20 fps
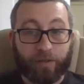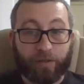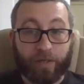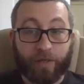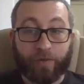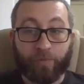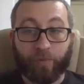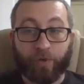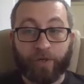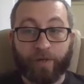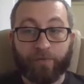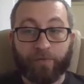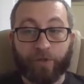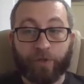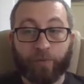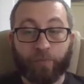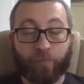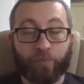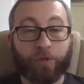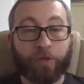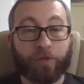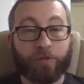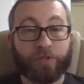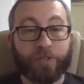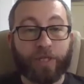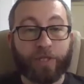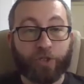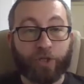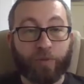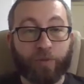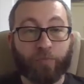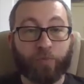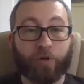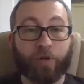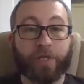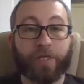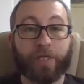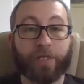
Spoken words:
and whenever you close that jumper,